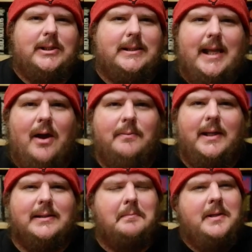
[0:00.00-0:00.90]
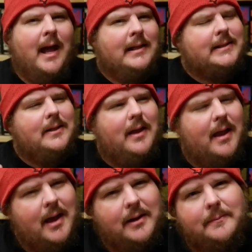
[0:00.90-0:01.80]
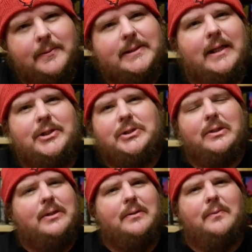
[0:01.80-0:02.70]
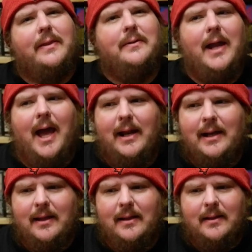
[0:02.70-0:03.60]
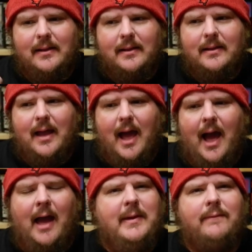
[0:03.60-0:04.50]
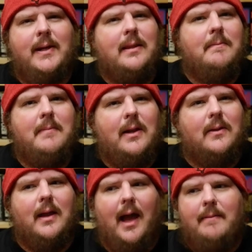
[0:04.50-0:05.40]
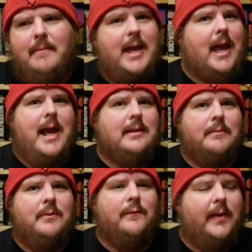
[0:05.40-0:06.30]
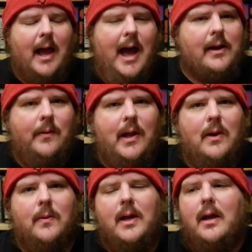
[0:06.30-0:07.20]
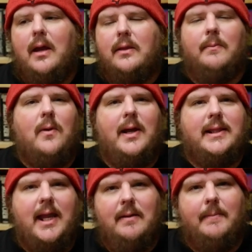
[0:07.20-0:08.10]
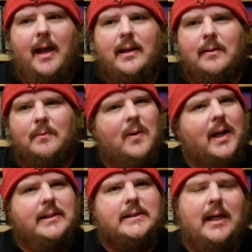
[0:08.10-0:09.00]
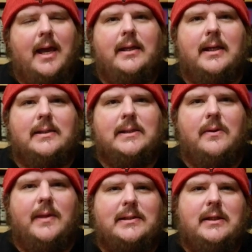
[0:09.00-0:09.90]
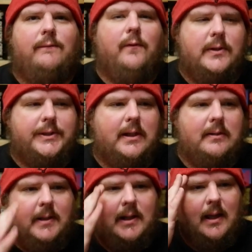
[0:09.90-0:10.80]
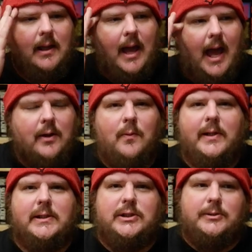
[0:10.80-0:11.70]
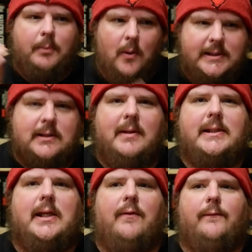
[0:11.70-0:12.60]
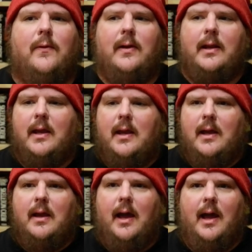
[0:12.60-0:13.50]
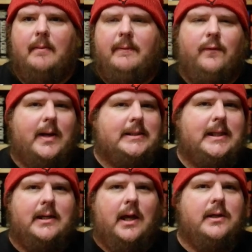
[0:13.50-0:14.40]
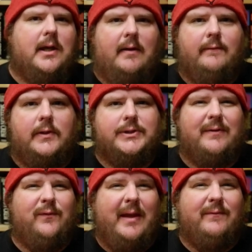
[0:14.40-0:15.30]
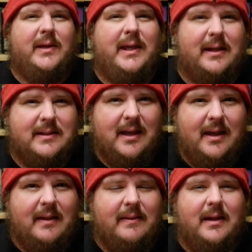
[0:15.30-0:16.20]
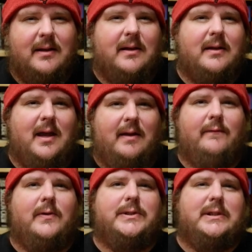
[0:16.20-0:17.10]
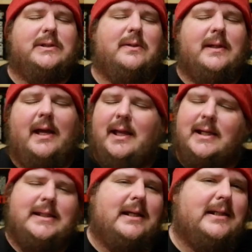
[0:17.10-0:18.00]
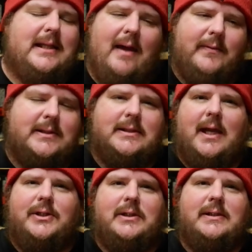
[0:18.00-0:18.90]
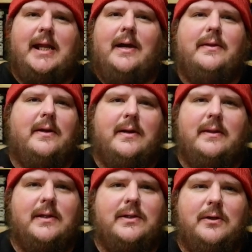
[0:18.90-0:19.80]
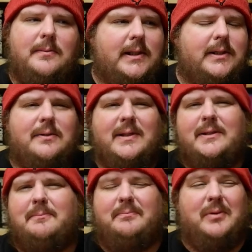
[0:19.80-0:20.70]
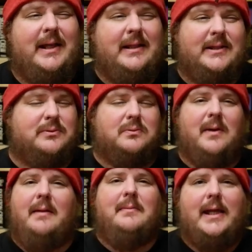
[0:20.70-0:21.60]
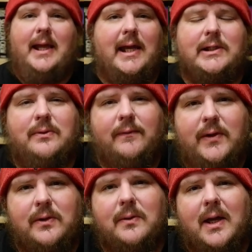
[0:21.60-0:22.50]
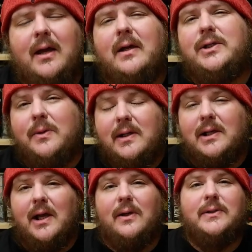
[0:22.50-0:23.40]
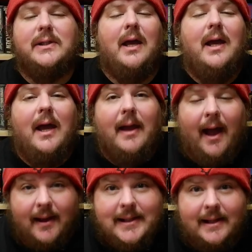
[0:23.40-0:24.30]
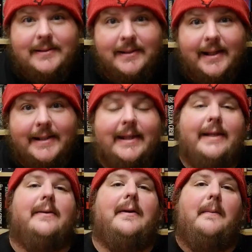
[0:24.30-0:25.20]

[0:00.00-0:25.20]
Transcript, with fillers: this out, because I'm not still one hundred percent sure whether or not I'm even in the middle. I may hate the movie. I don't know. The more I think about it, the more I dislike it. So that's unfortunate, but uh, I don't want to poison myself for it uh, before I see an uncut version, if we ever get the uncut version. So, like I said, let's have a discussion down there in the doobly-doo. Let's bring this rambling-ass review to a close. I'll talk to you guys later.